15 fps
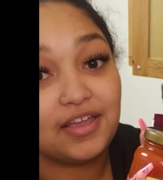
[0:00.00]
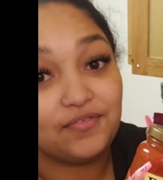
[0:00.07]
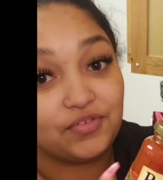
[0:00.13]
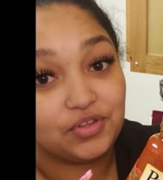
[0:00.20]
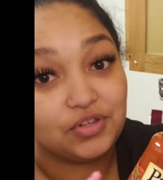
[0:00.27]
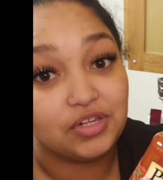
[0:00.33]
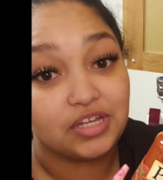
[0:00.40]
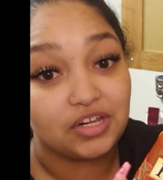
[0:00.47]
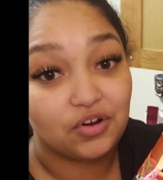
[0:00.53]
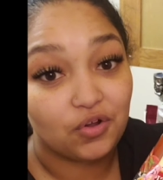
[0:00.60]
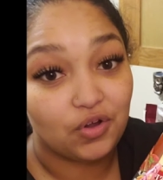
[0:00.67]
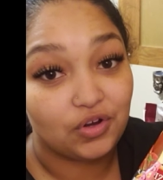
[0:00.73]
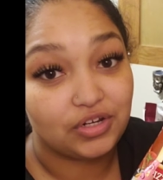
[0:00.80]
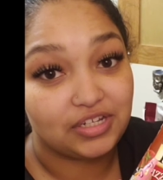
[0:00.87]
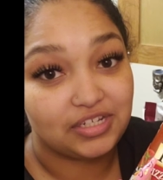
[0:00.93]
if you look at
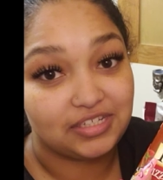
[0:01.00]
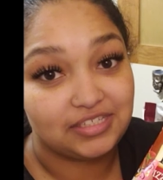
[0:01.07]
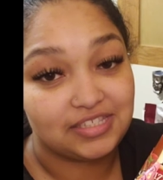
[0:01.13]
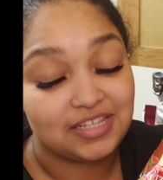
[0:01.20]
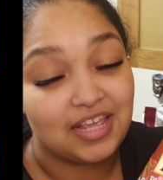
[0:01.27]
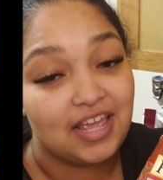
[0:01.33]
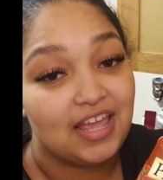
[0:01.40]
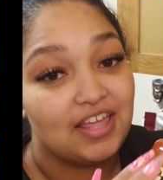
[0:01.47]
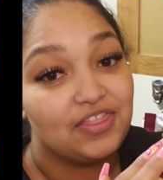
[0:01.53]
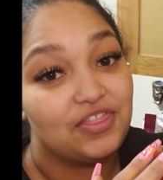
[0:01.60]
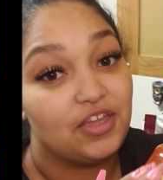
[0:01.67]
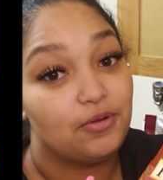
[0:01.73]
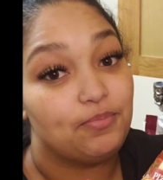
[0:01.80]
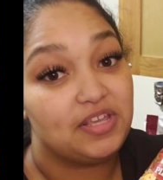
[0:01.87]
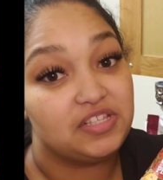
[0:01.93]
Aldi's,
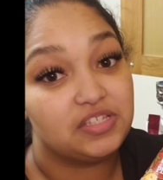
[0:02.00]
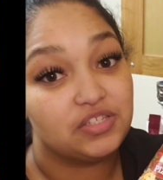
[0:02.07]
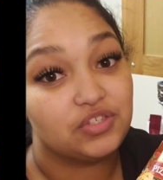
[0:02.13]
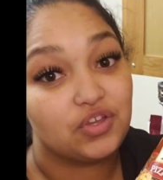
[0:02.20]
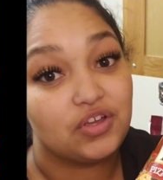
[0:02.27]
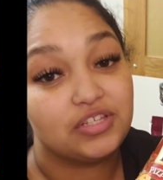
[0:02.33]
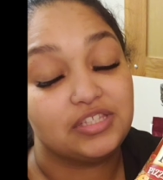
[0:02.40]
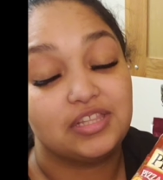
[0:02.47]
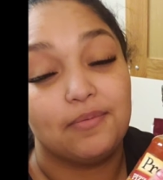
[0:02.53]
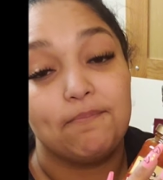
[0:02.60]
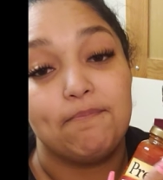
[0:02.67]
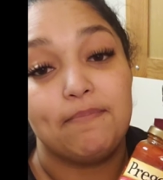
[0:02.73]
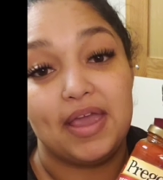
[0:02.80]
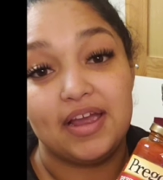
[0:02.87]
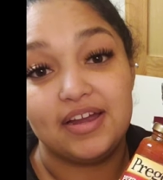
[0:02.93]
their pizza sauce, the
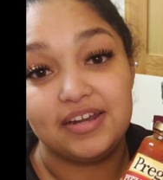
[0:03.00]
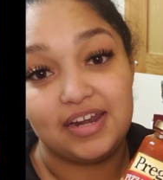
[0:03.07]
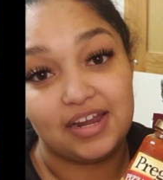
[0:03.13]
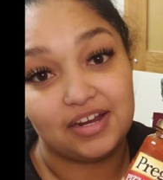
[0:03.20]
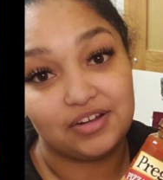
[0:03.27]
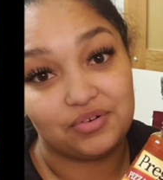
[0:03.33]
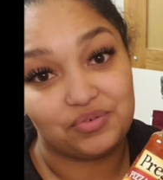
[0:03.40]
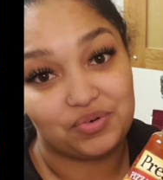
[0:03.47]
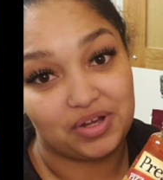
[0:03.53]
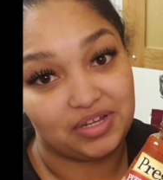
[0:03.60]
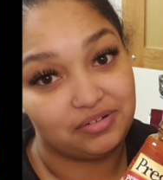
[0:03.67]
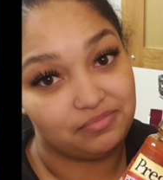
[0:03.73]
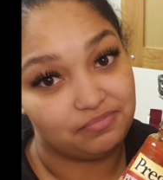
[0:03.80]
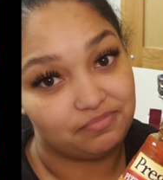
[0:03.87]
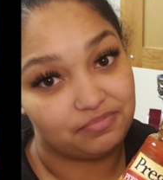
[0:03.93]
marinara
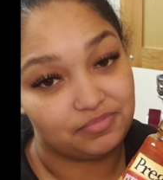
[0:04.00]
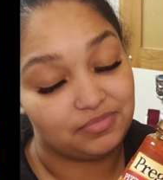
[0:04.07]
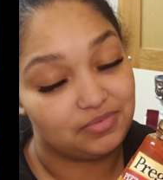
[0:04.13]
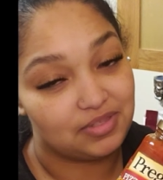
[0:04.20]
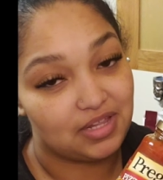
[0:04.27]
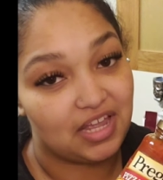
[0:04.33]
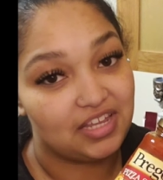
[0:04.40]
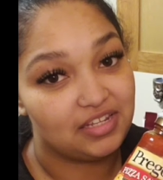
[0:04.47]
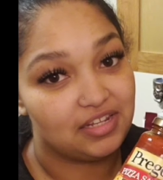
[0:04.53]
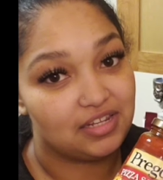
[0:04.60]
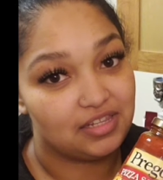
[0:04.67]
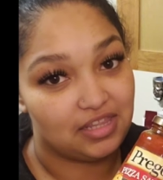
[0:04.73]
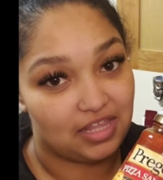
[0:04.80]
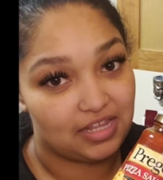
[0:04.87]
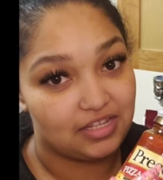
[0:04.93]
one, not
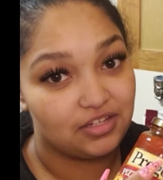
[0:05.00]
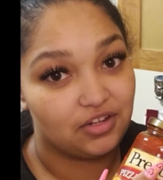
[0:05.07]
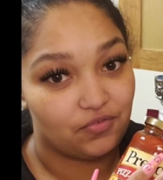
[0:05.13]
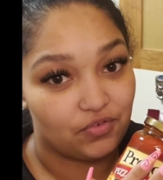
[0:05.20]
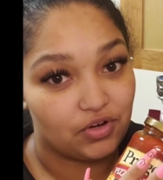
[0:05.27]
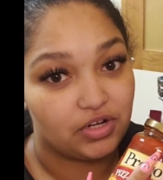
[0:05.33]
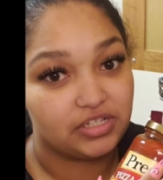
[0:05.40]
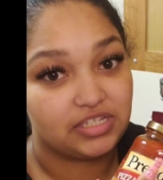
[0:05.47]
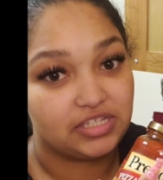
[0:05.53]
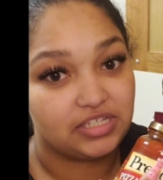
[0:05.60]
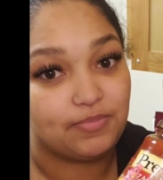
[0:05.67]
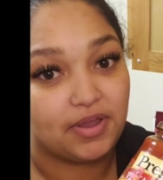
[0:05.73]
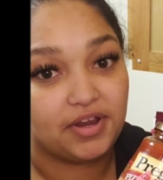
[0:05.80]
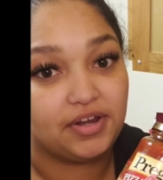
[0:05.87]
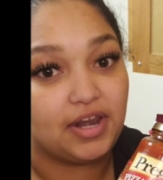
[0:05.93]
like look for, it says
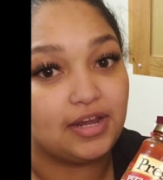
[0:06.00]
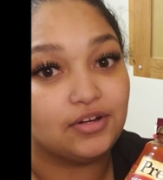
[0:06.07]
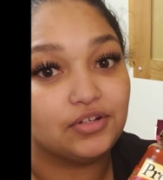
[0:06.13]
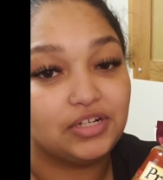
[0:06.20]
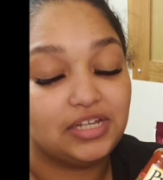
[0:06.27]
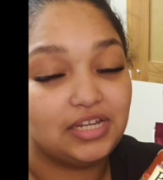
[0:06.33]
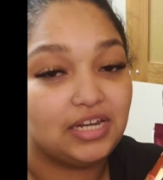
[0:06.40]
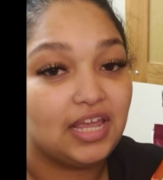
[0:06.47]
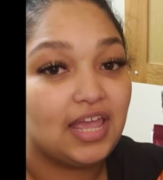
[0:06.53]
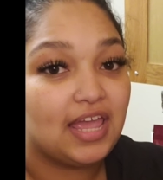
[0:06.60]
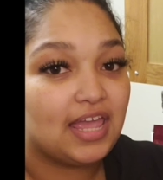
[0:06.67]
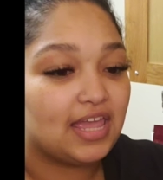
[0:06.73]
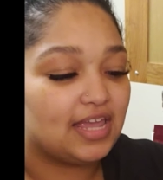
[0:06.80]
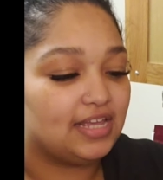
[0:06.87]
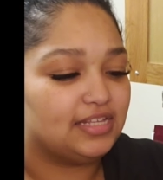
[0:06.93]
marinara on it,
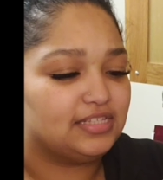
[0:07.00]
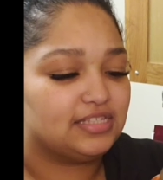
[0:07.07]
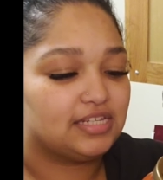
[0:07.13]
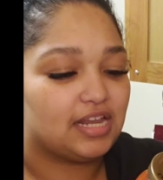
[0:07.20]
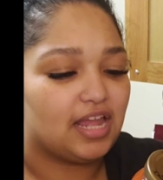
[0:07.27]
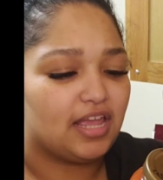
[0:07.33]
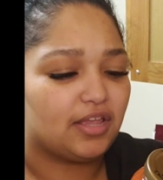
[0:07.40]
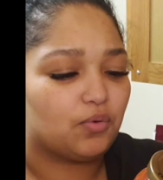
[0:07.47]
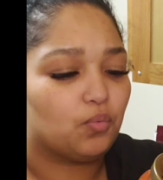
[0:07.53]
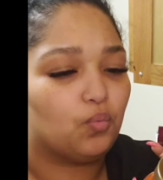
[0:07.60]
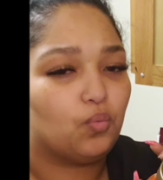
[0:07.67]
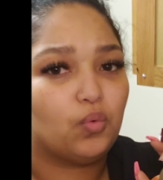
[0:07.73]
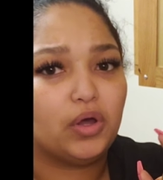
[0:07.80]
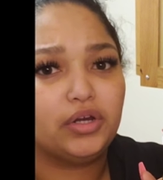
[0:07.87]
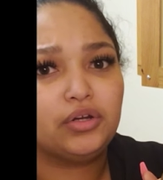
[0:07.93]
is like
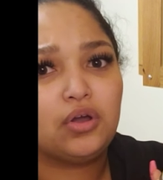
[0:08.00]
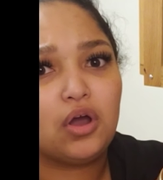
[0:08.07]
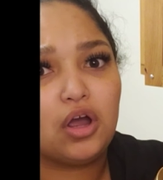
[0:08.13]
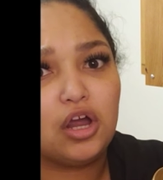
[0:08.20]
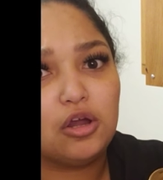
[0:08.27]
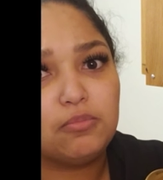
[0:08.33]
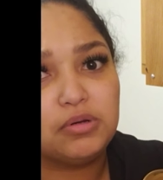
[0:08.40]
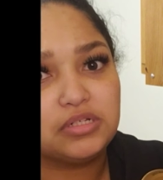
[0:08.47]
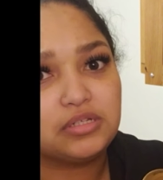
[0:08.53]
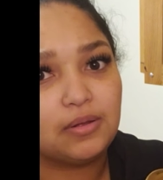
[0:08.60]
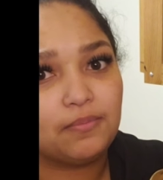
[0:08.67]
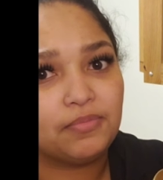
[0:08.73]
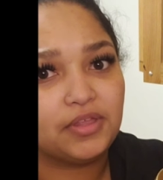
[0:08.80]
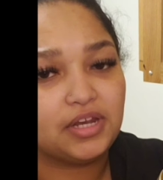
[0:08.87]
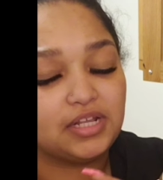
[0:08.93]
1 carb or
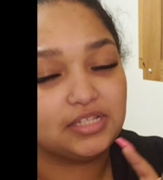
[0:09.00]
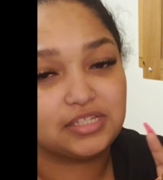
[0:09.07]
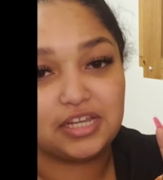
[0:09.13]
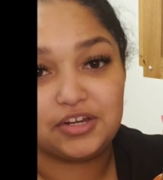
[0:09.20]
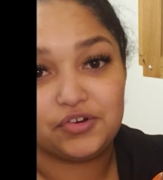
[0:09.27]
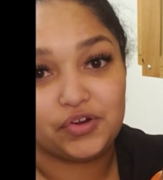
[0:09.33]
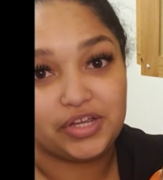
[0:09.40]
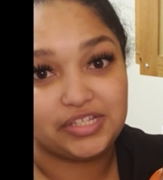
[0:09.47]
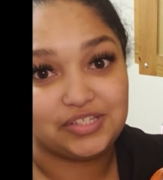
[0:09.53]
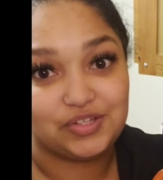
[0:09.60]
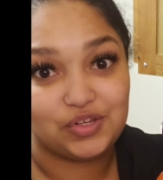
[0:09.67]
something. It's like crazy